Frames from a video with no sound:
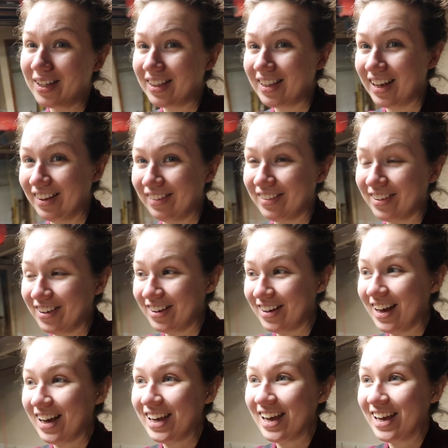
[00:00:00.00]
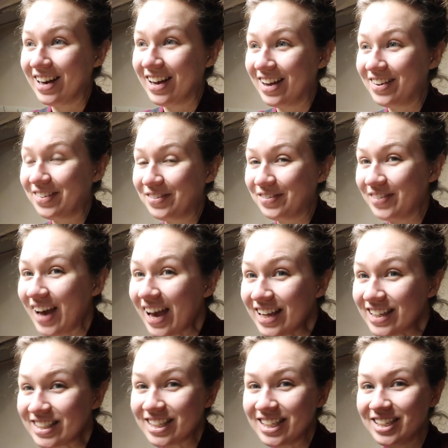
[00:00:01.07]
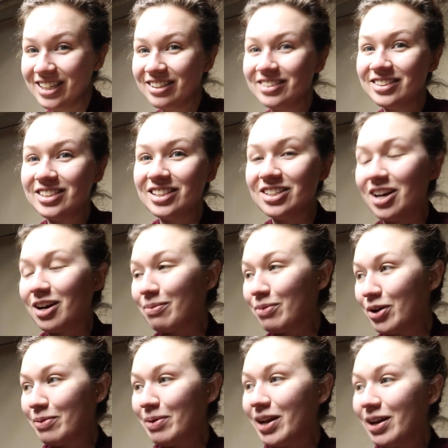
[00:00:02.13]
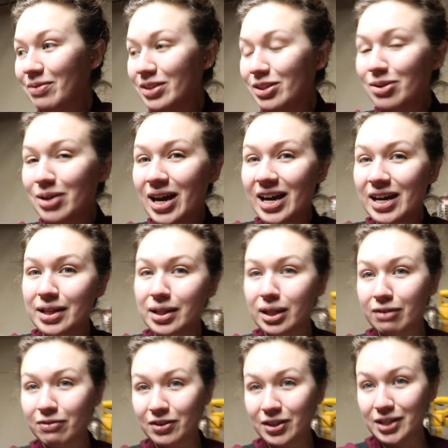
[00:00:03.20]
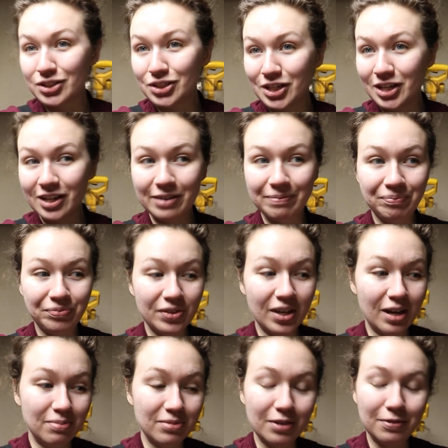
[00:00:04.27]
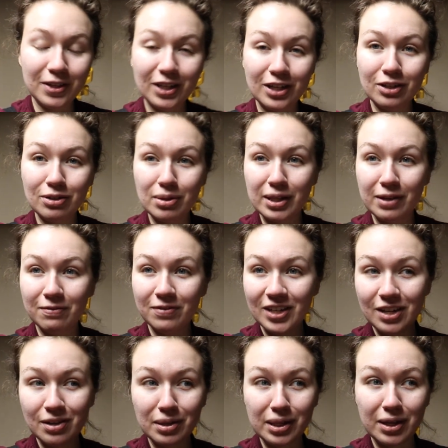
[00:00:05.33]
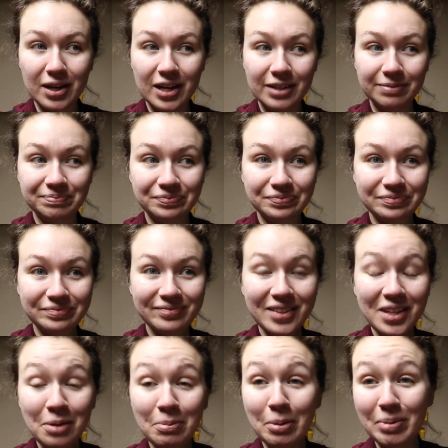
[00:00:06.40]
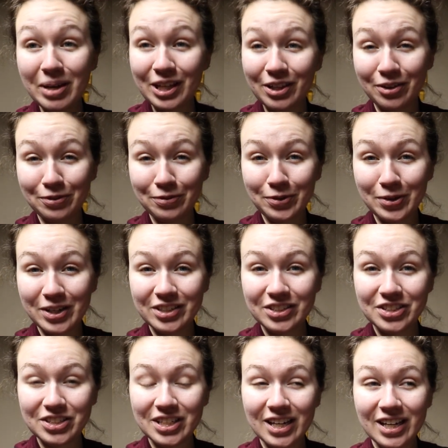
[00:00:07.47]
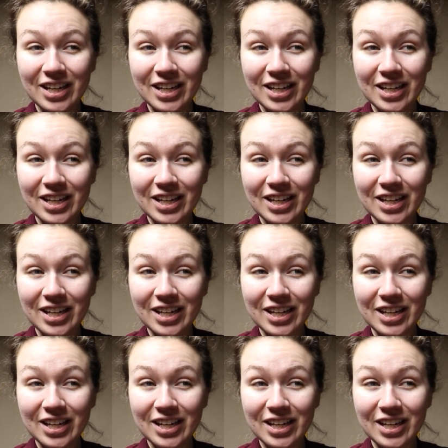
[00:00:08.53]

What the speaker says: laser. I cannot wait to talk more about it with you guys for this year. I'm definitely going to do some videos on it. But my Glowforge,